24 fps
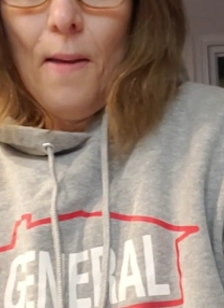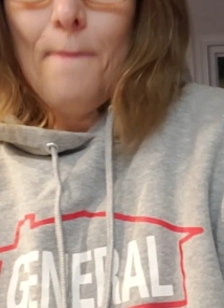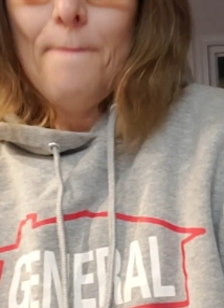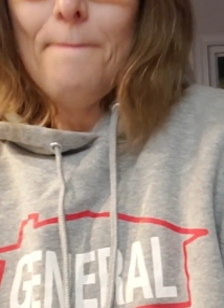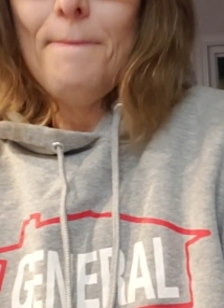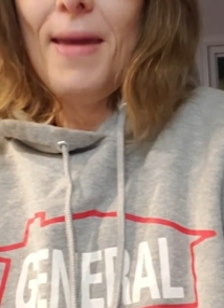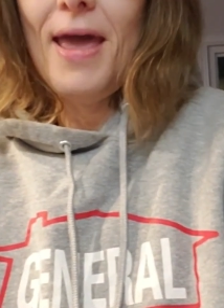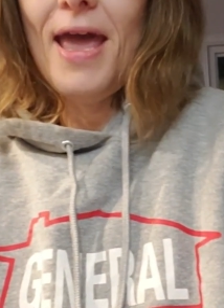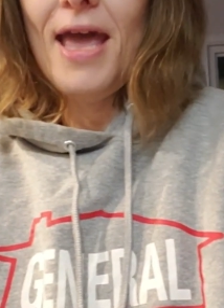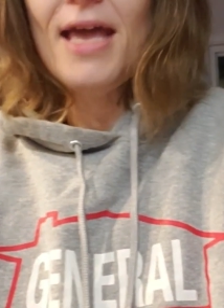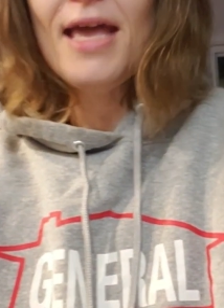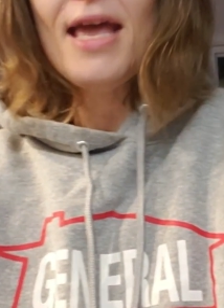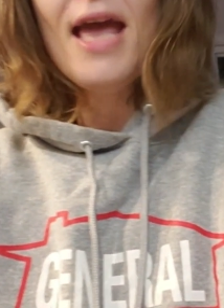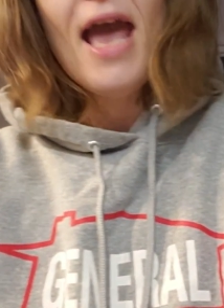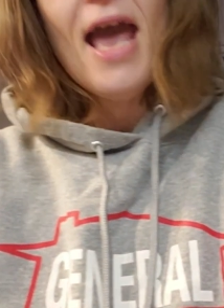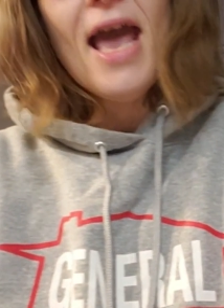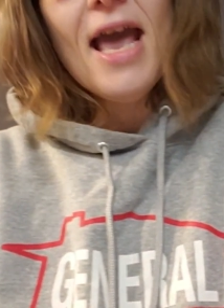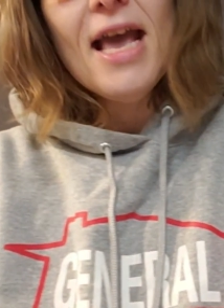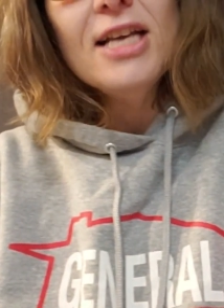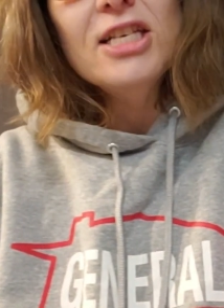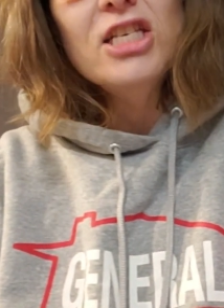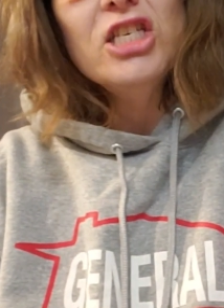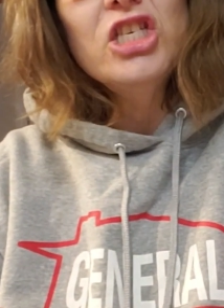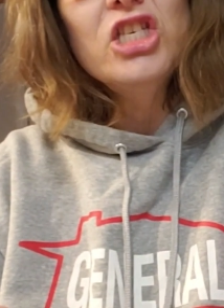make
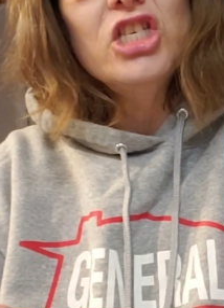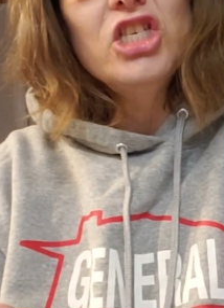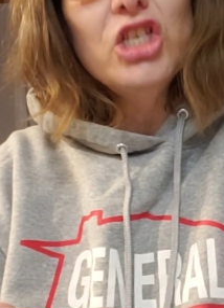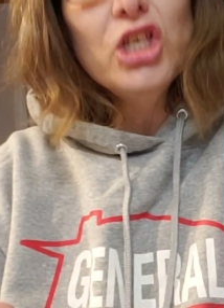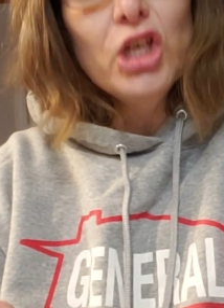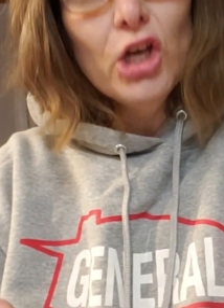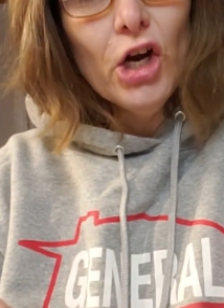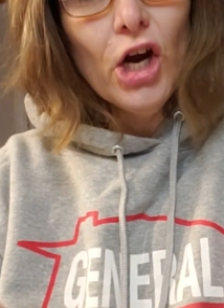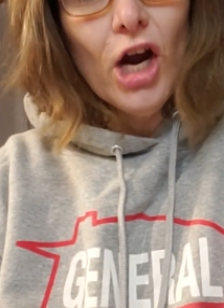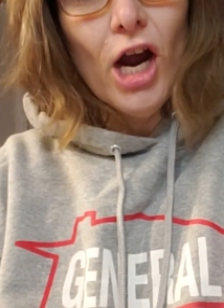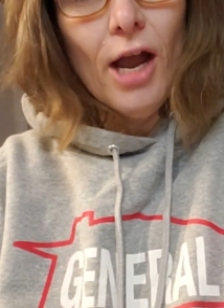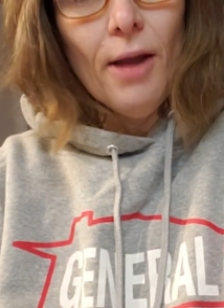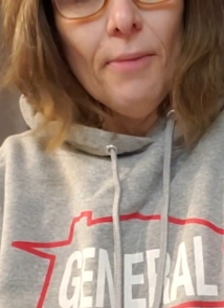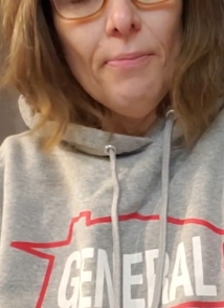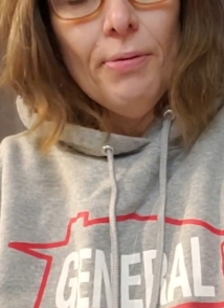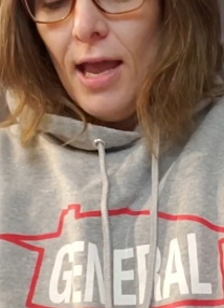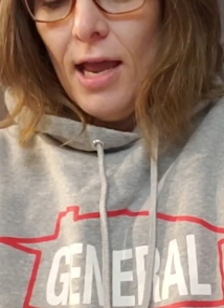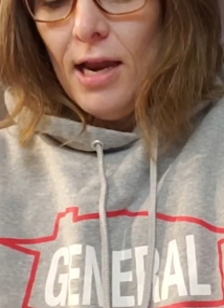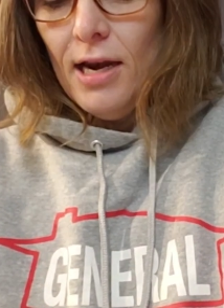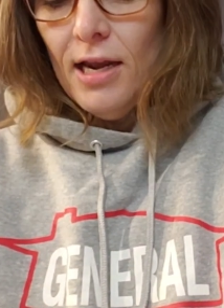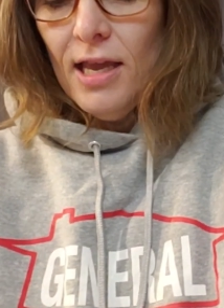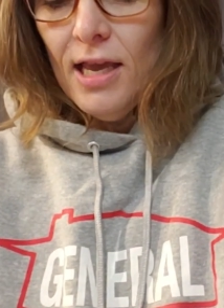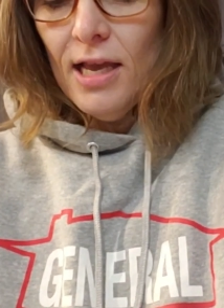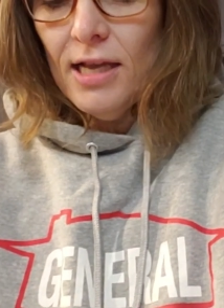a syrup.
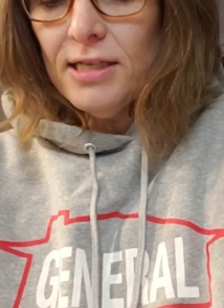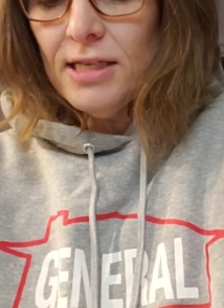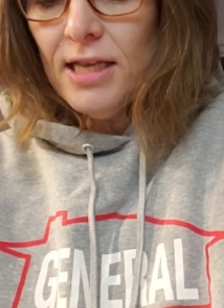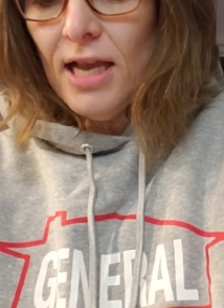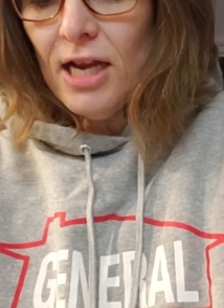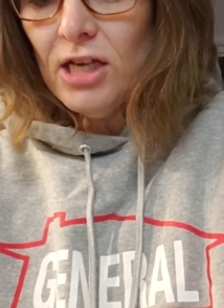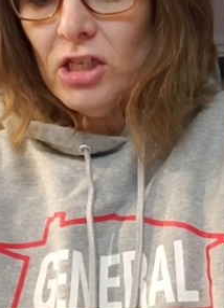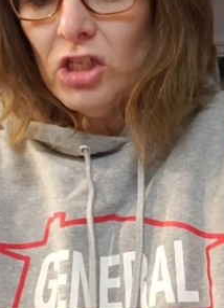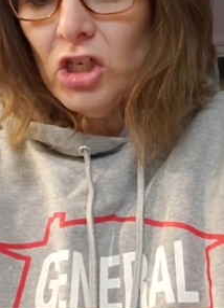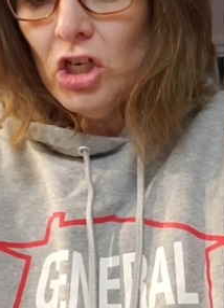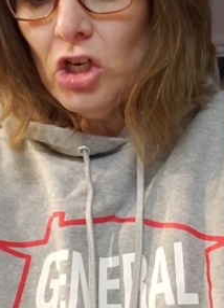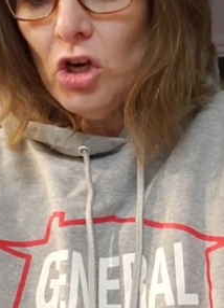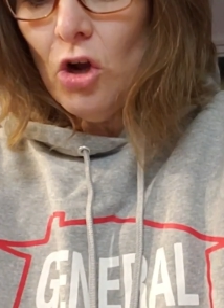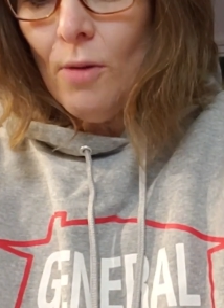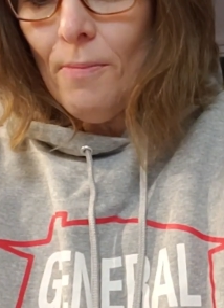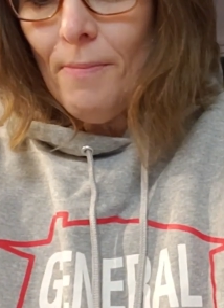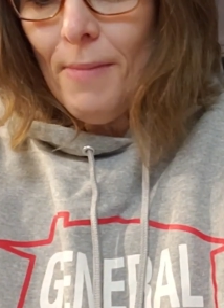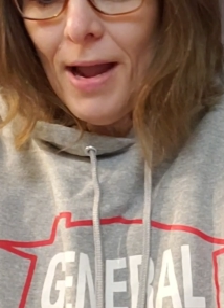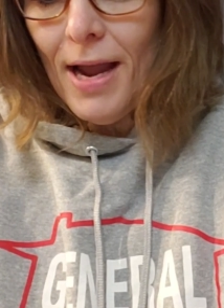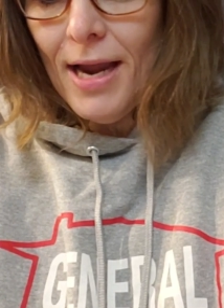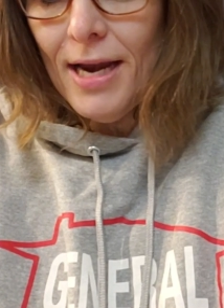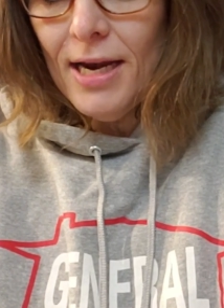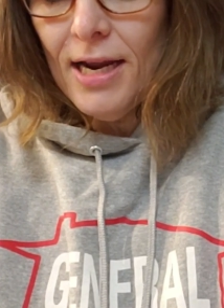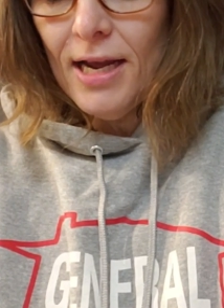And kids actually don't
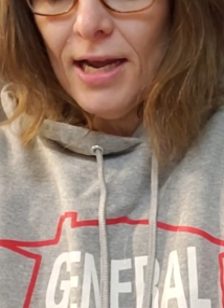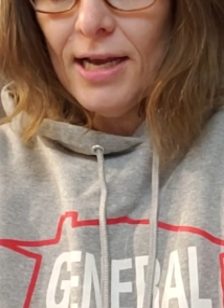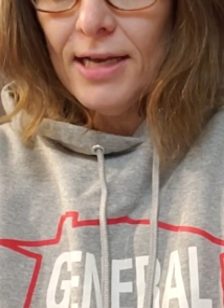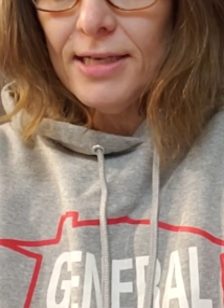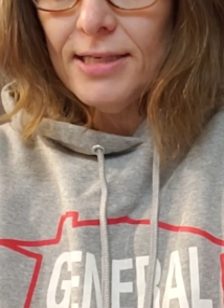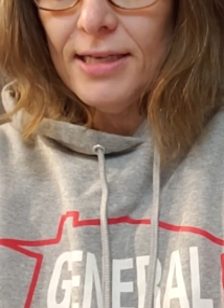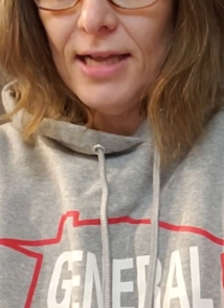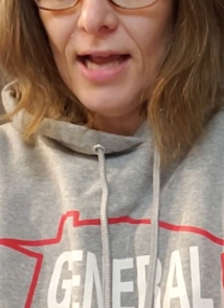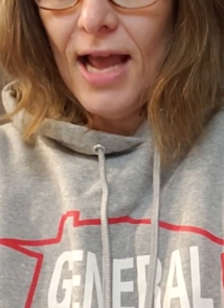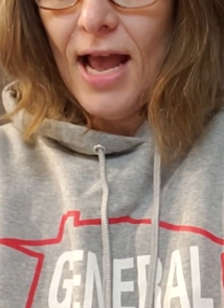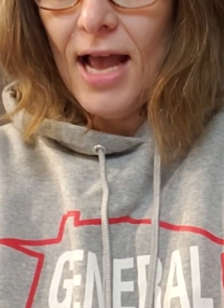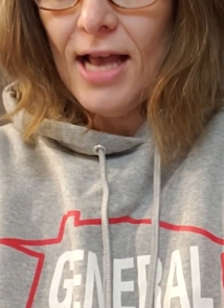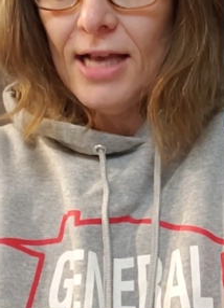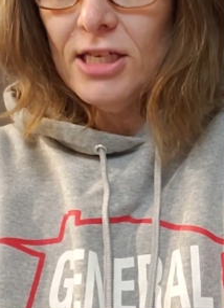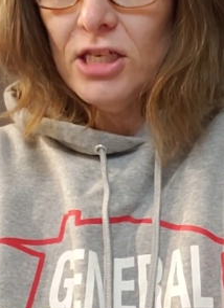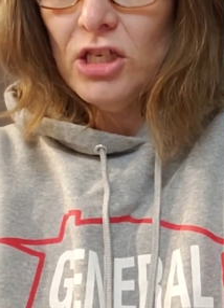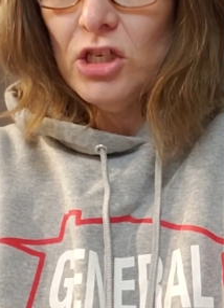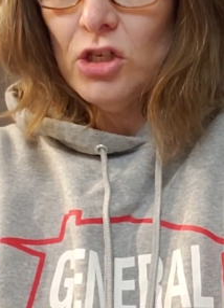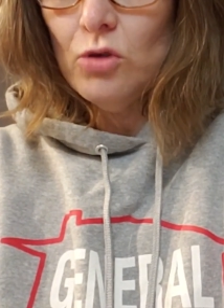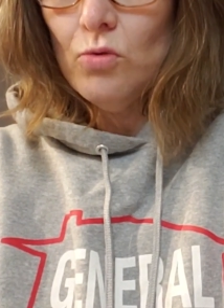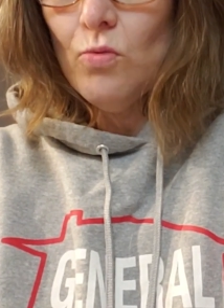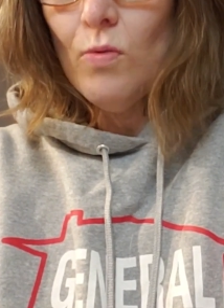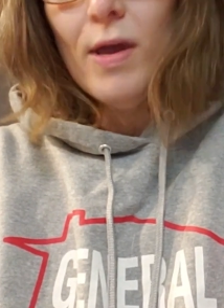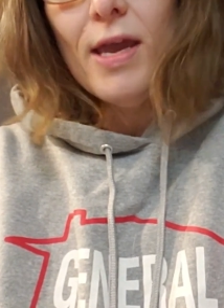mind it because it has
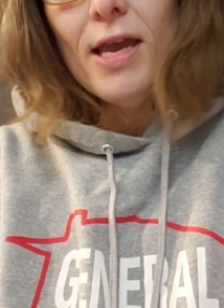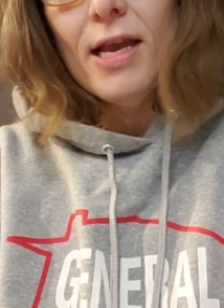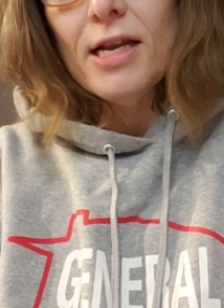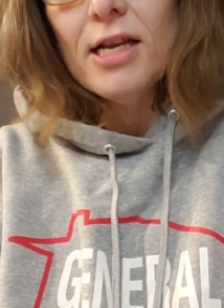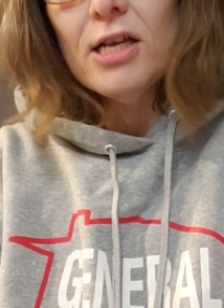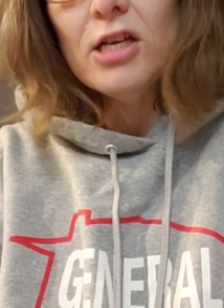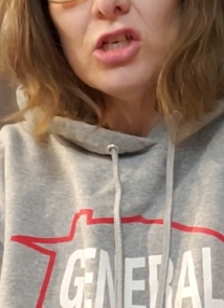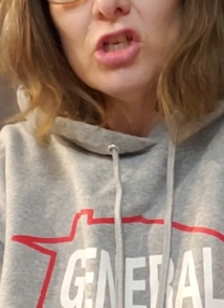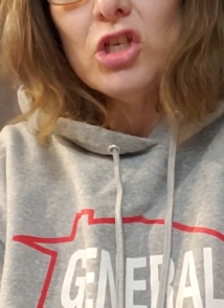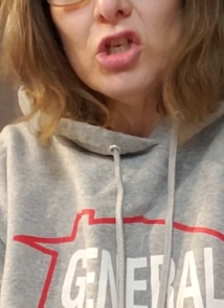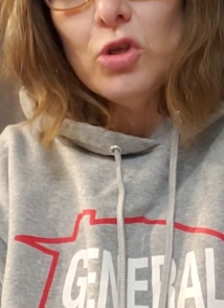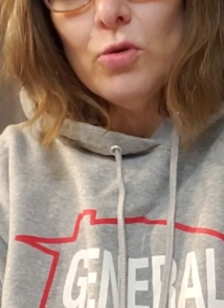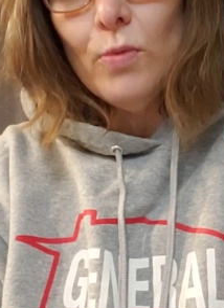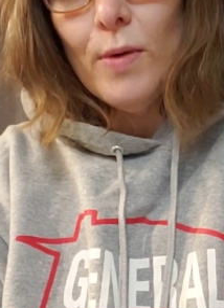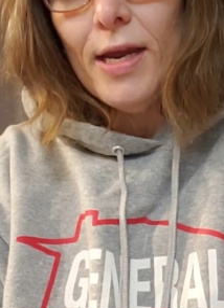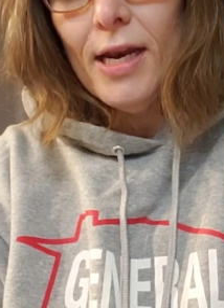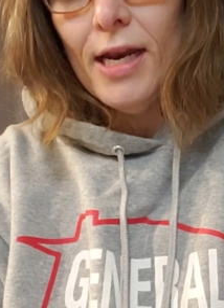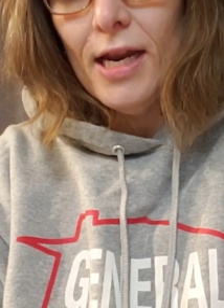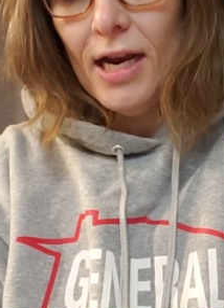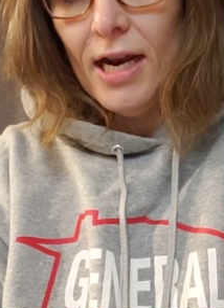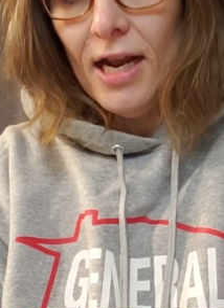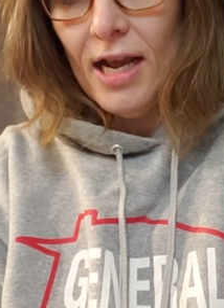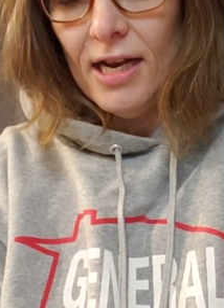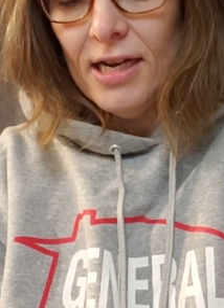sweet
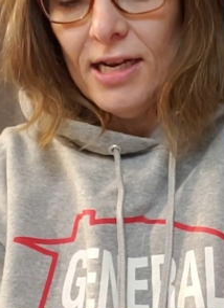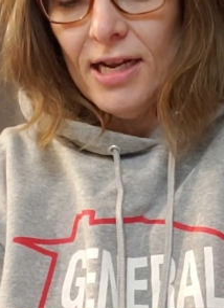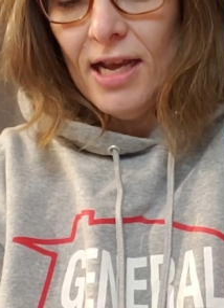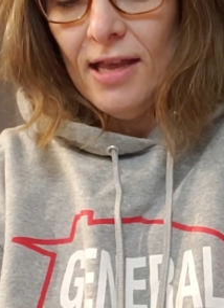sweet in it.